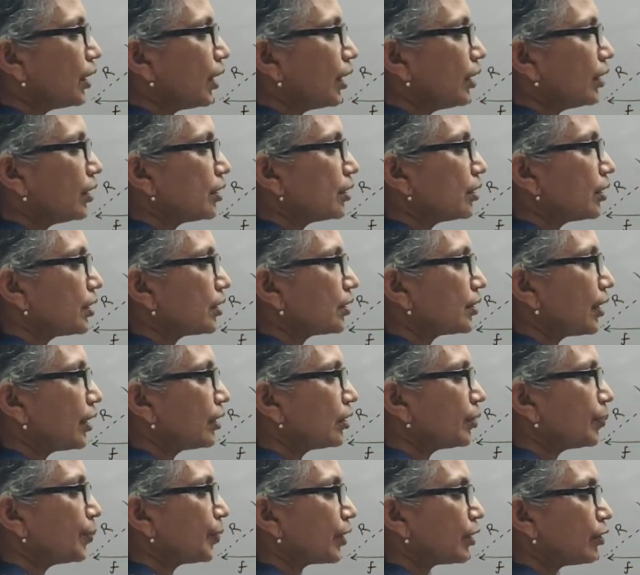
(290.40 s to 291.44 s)
Then the
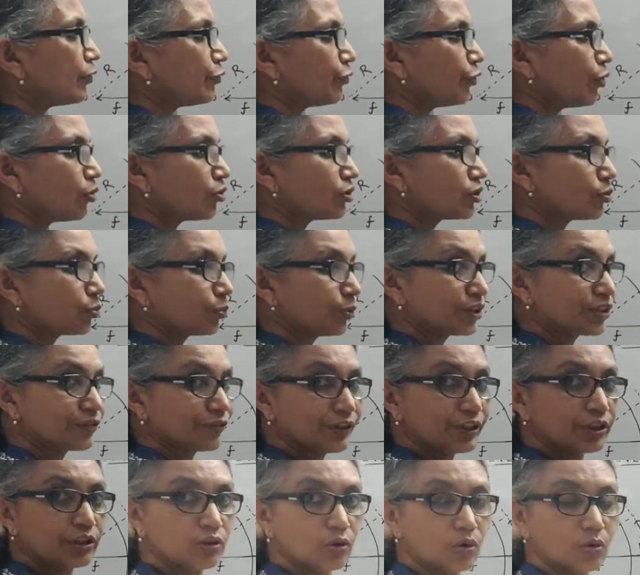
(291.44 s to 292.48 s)
centripetal force
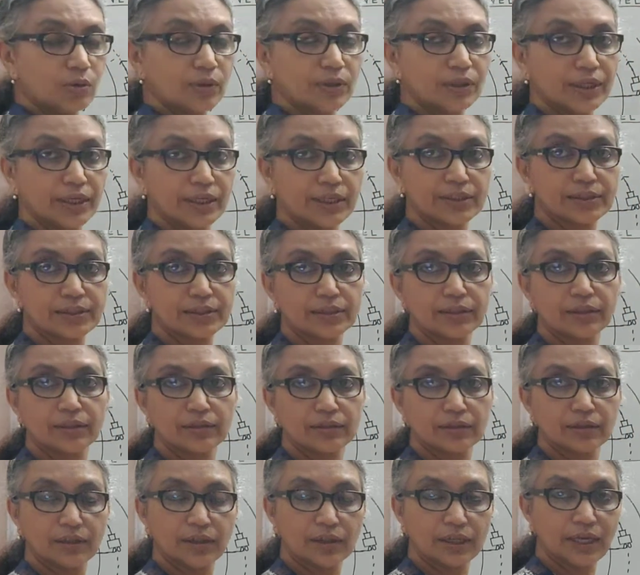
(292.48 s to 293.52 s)
which we know is
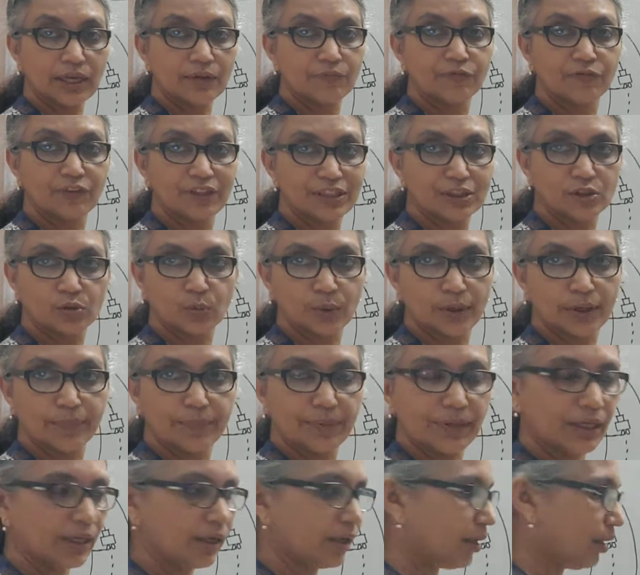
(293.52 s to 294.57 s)
the mv
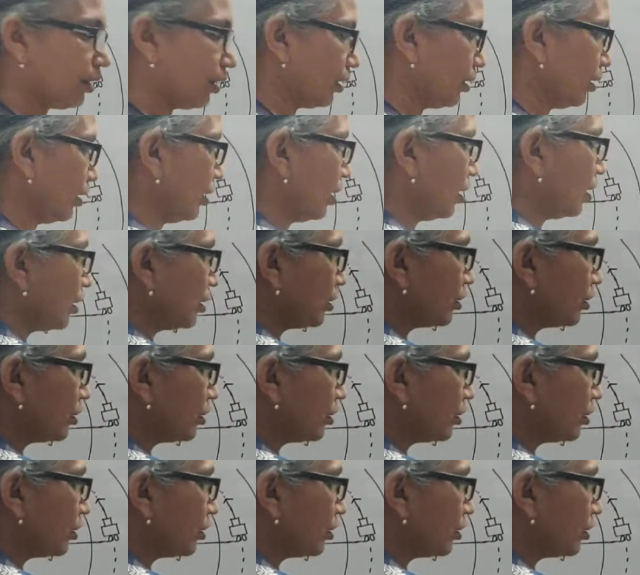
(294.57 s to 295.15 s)
square by r.